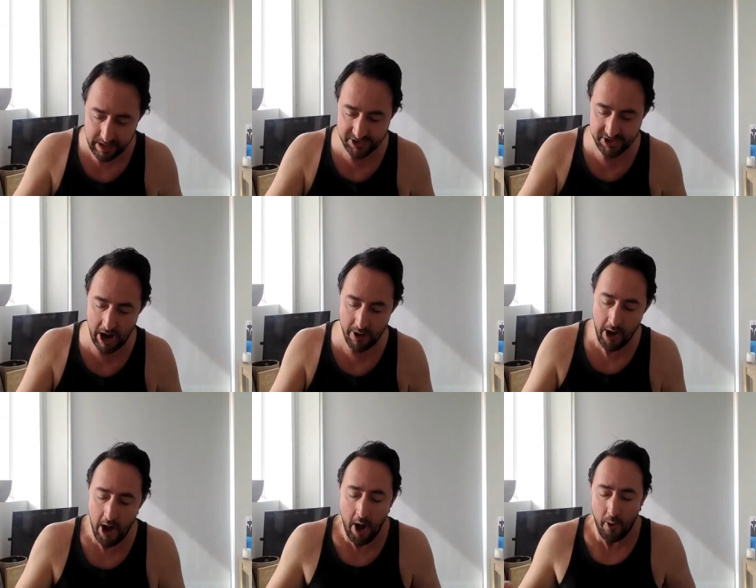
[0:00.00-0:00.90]
So
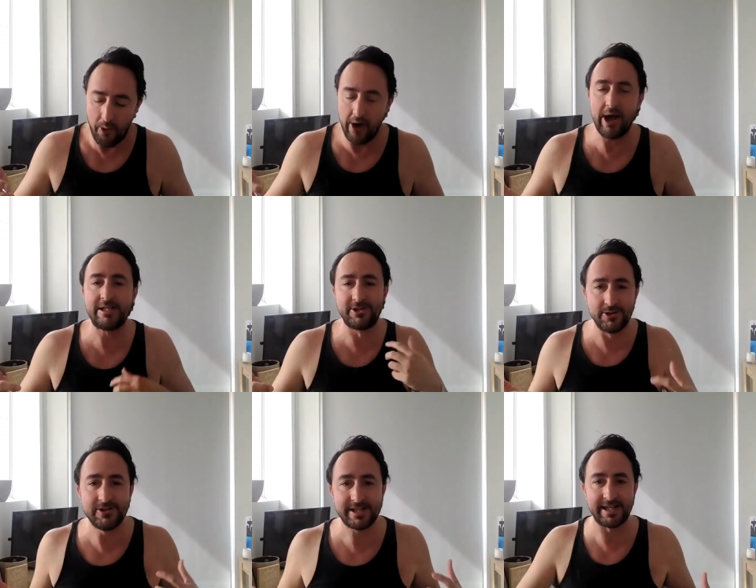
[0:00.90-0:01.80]
what I
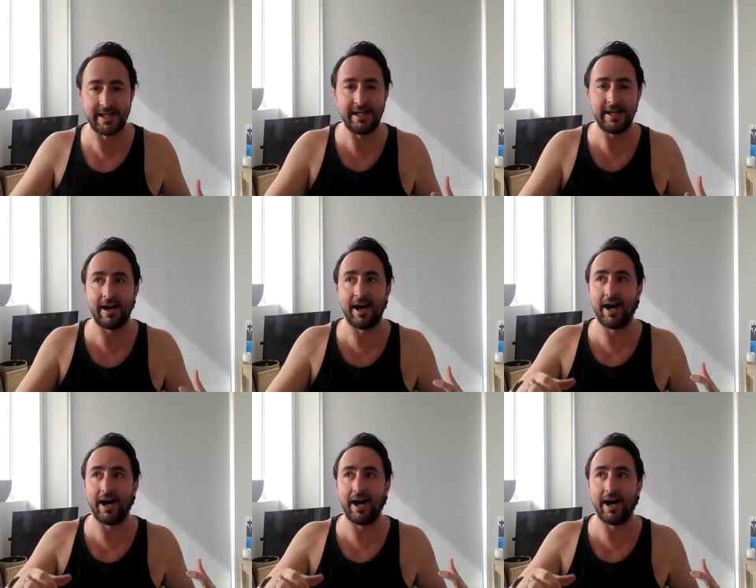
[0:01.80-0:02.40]
do see,